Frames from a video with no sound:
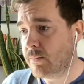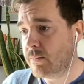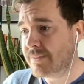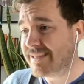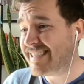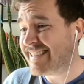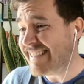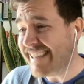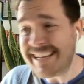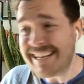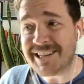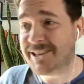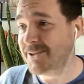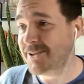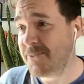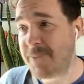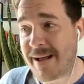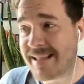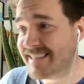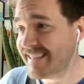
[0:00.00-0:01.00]

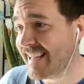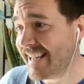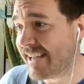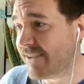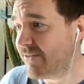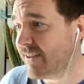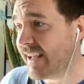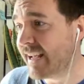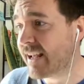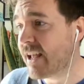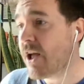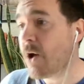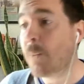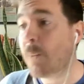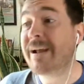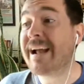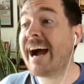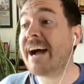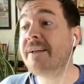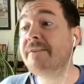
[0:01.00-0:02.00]
Still Wednesday evening,
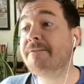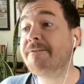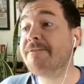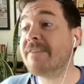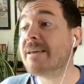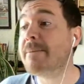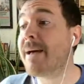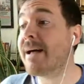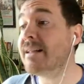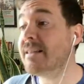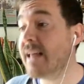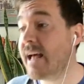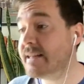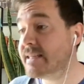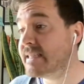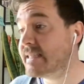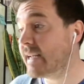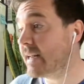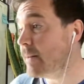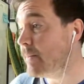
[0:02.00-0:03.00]
we got female-led
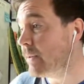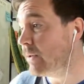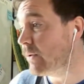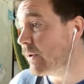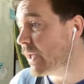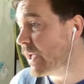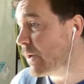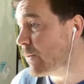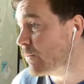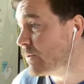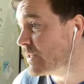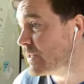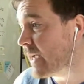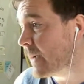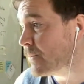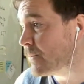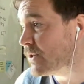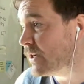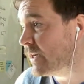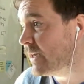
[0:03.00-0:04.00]
sustainability
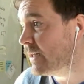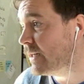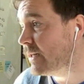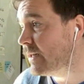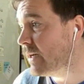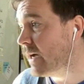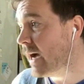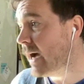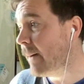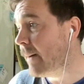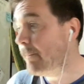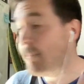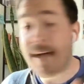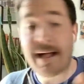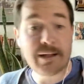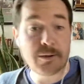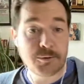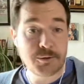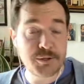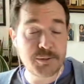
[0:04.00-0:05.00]
reception,
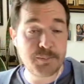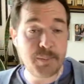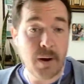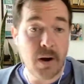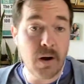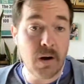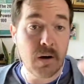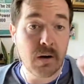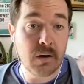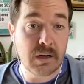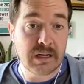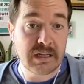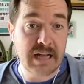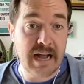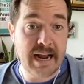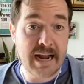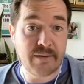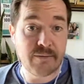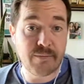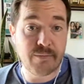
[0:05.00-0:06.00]
Ballard Spar,
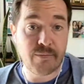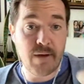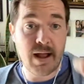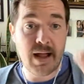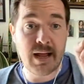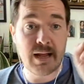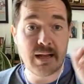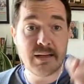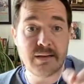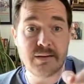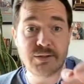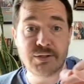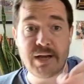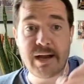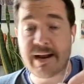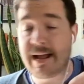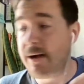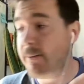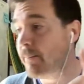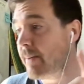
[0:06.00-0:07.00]
client and friend.
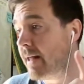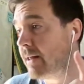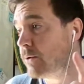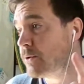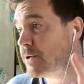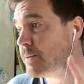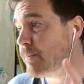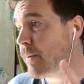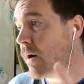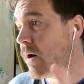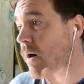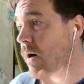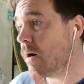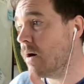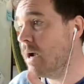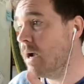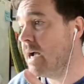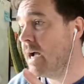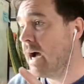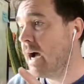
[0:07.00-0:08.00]
Shout out Ballard
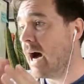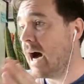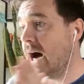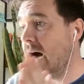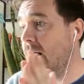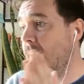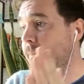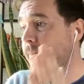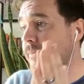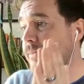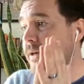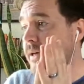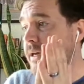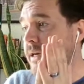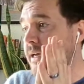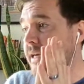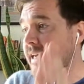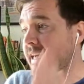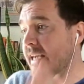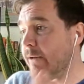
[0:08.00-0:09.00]
Spar.
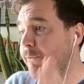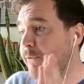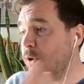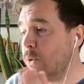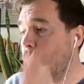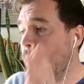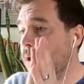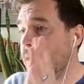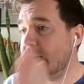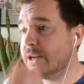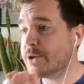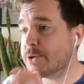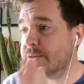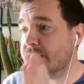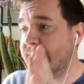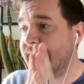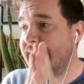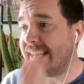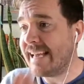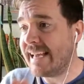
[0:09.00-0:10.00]
If you are
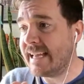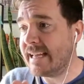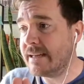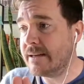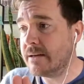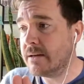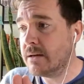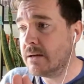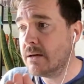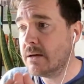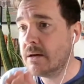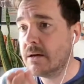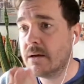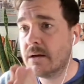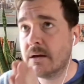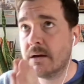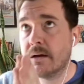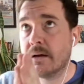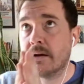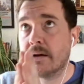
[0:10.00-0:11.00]
interested in
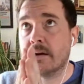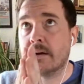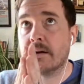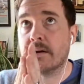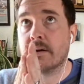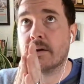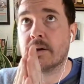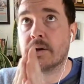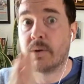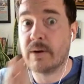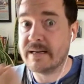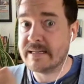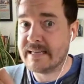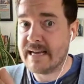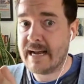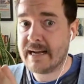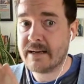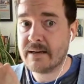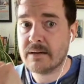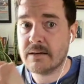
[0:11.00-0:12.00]
green
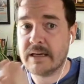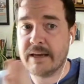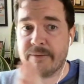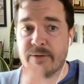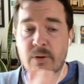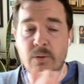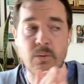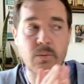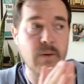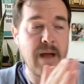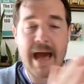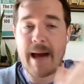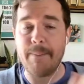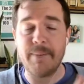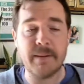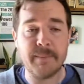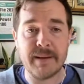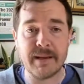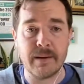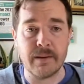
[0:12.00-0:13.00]
tech, if you
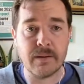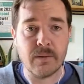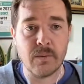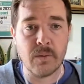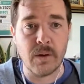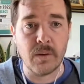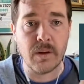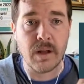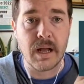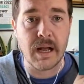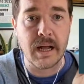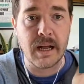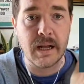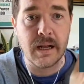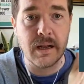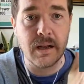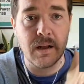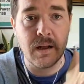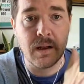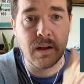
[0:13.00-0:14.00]
happen to be
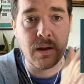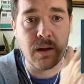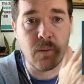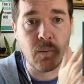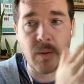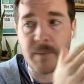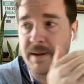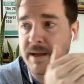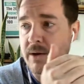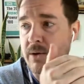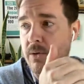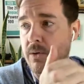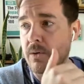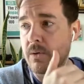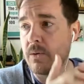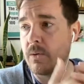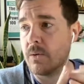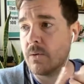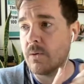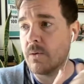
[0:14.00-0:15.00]
a woman
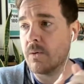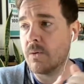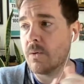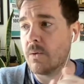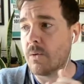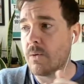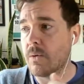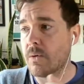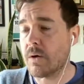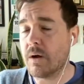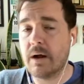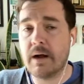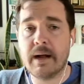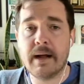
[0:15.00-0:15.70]
or